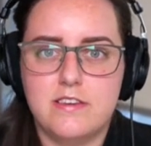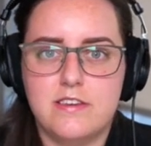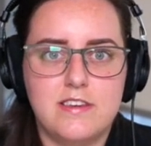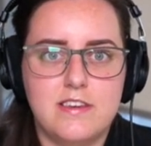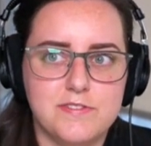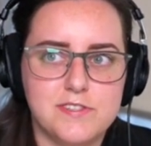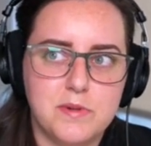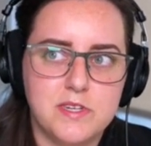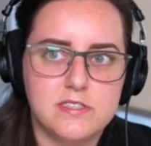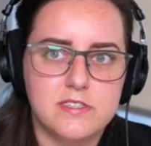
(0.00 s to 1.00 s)
if somebody
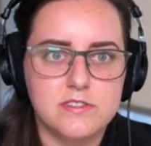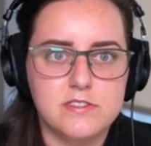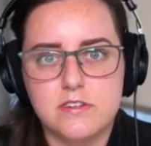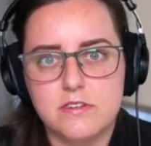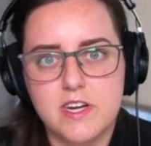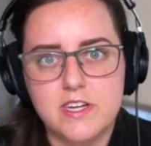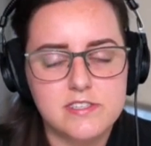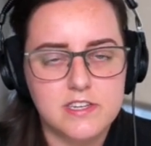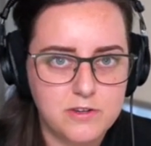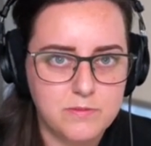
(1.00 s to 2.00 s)
steals your device,
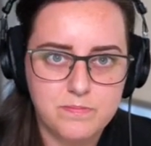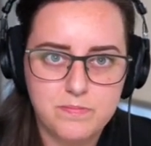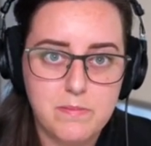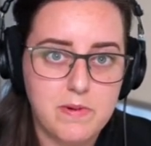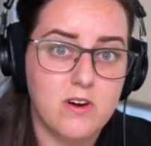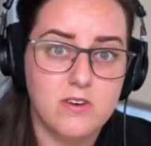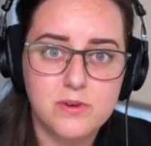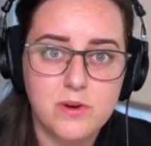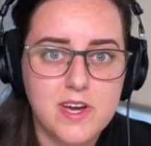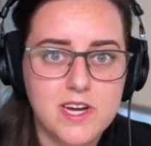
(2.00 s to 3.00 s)
like they might also
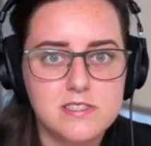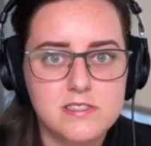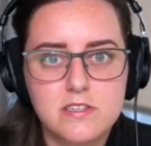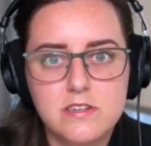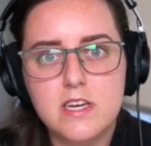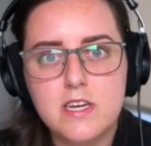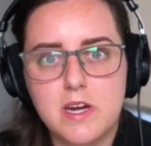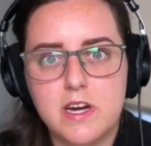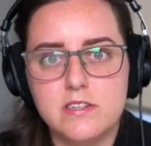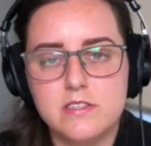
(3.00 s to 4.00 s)
have access to your
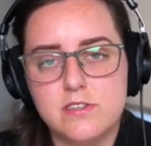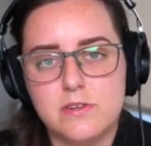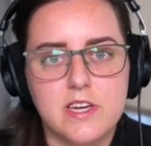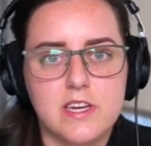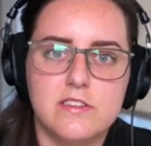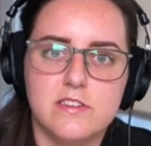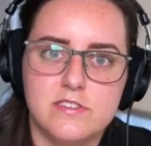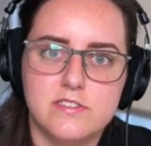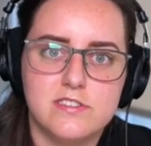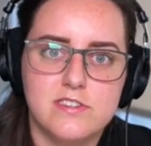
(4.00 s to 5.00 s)
email. And so like,
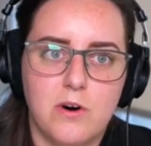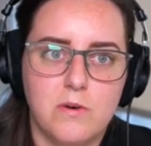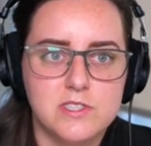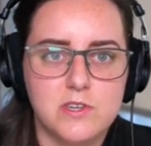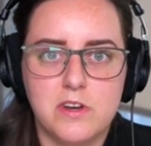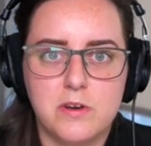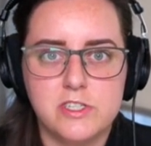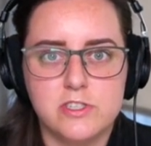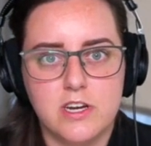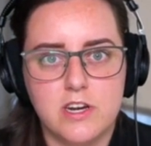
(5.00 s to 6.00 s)
there's always going to be
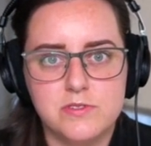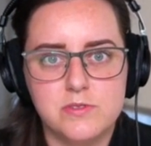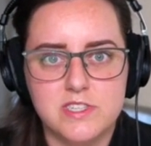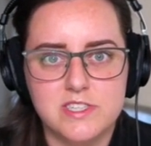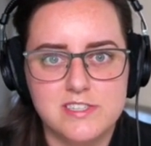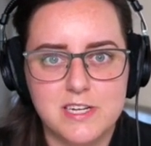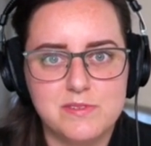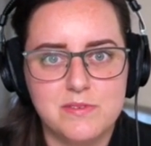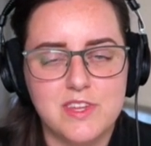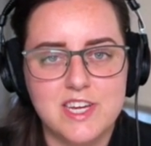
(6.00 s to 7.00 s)
trade-offs with these types
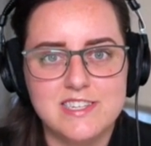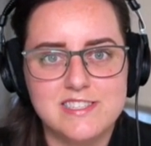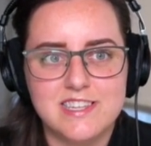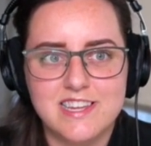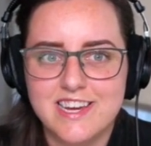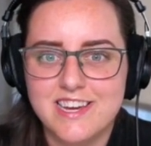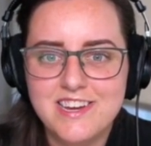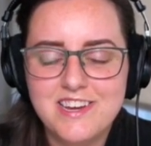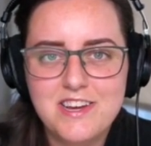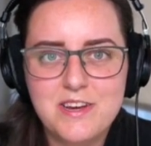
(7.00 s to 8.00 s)
of things. And like,
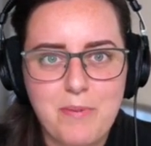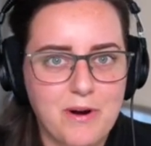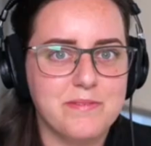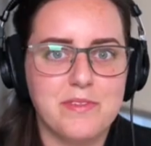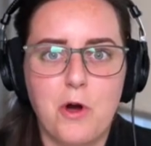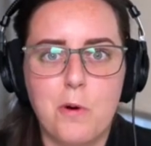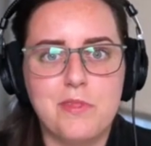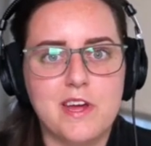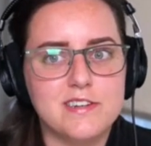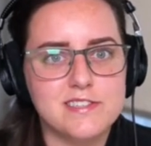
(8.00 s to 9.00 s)
part of the hope
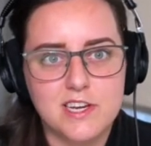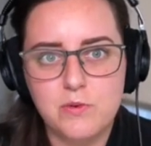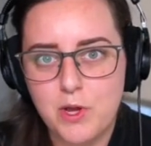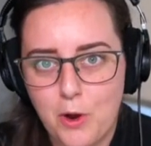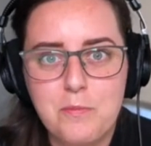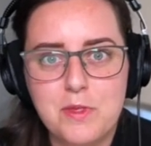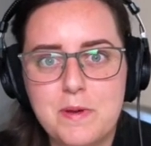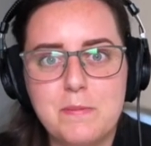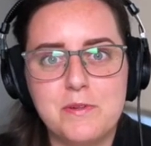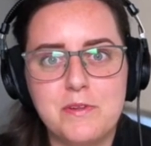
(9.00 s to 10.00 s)
there is like, we hope that
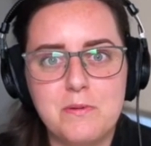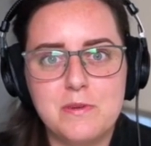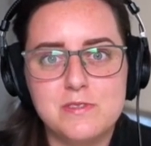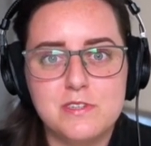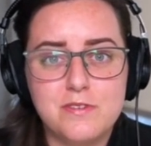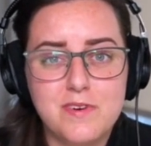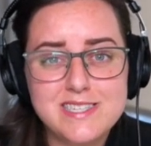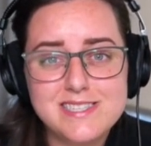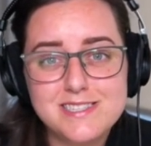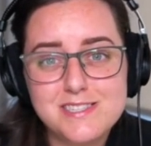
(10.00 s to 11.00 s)
people don't lose their
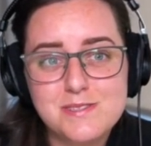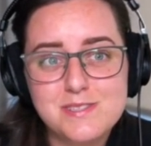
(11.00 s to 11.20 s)
devices.